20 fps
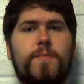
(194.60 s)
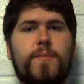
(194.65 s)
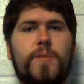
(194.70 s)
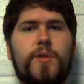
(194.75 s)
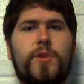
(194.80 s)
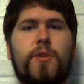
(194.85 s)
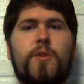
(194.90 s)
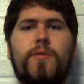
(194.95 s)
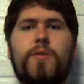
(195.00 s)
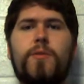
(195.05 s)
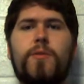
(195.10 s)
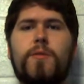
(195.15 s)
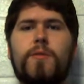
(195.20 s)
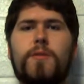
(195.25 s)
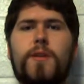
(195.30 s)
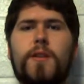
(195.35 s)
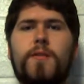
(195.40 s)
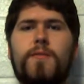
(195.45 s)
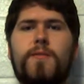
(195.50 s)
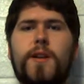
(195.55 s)
So if you were
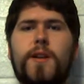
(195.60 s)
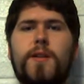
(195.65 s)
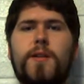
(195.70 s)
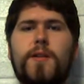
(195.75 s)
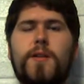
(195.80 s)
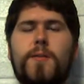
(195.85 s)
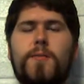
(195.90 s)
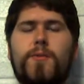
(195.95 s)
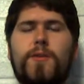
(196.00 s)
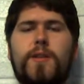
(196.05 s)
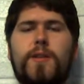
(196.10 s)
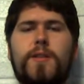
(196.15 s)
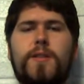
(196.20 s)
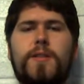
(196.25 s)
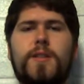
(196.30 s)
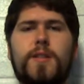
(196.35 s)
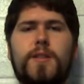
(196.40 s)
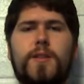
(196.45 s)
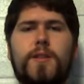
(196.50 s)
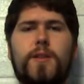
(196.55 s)
configuring them with a
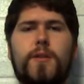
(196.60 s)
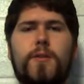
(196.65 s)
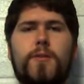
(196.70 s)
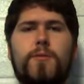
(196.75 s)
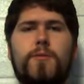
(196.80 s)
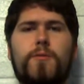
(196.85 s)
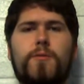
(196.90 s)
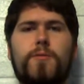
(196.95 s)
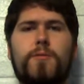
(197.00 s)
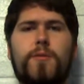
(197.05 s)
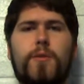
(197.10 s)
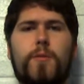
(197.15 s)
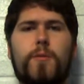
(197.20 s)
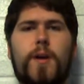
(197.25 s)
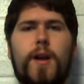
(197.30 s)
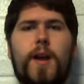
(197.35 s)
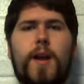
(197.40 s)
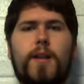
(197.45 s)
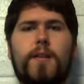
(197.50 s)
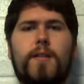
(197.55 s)
Cisco
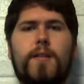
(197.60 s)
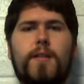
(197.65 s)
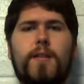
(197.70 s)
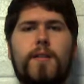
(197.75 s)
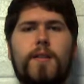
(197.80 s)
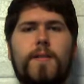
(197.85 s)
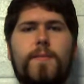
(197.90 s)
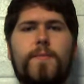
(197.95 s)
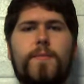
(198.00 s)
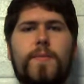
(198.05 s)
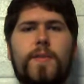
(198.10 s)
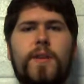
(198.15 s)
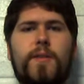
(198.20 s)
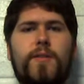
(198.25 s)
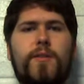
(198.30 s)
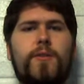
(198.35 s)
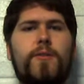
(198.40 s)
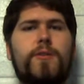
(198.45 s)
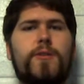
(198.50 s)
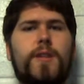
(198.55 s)
domain, if
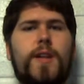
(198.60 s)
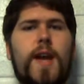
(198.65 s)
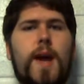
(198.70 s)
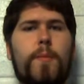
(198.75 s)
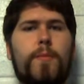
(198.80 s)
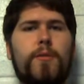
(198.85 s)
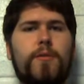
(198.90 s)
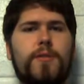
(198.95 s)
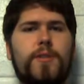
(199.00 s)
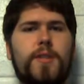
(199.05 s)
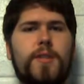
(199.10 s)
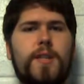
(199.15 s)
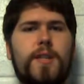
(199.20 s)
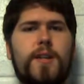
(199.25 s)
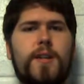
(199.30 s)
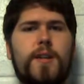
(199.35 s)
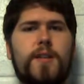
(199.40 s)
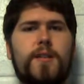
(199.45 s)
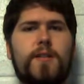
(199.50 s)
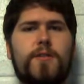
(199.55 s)
you used capital
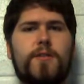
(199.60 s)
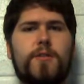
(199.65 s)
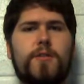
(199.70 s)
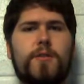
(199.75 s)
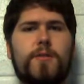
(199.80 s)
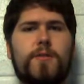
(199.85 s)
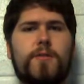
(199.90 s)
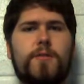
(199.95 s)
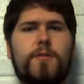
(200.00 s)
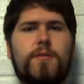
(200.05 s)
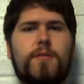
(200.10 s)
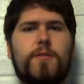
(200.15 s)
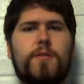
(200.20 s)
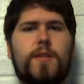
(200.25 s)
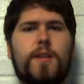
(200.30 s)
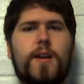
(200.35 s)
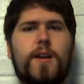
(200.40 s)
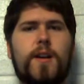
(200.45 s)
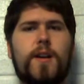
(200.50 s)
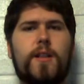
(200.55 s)
C on the server
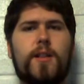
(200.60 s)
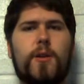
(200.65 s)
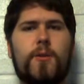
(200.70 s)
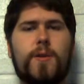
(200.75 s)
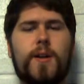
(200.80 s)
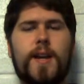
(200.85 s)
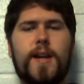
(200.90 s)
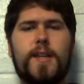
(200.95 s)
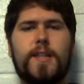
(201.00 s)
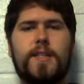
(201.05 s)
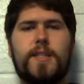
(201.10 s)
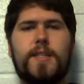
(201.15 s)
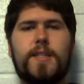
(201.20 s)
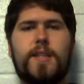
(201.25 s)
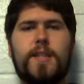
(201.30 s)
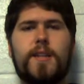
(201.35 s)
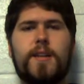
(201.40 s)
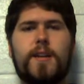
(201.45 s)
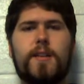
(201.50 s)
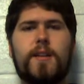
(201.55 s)
and lowercase
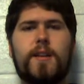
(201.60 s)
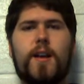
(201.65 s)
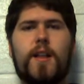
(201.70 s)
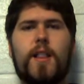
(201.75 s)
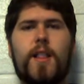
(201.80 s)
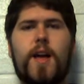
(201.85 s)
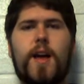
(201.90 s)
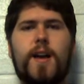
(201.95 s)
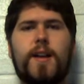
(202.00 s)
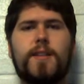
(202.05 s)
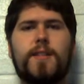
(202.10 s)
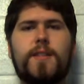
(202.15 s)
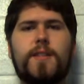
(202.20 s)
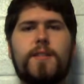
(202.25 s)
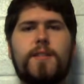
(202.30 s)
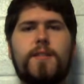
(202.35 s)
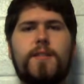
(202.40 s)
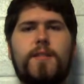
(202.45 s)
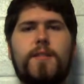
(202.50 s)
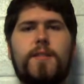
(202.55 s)
c on the clients,
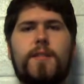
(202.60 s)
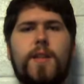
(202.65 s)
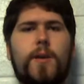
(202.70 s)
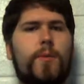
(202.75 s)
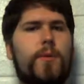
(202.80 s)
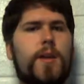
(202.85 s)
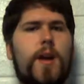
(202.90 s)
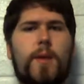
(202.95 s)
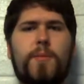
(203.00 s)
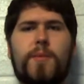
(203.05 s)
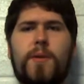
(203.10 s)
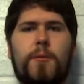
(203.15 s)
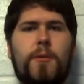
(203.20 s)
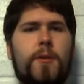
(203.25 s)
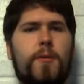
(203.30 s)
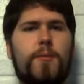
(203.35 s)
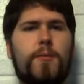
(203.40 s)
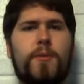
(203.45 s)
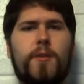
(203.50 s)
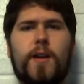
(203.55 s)
they would not be able to
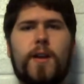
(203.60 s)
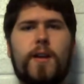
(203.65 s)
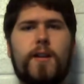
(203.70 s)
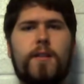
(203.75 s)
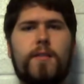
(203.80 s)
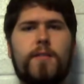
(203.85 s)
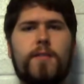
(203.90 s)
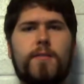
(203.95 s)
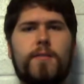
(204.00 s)
communicate.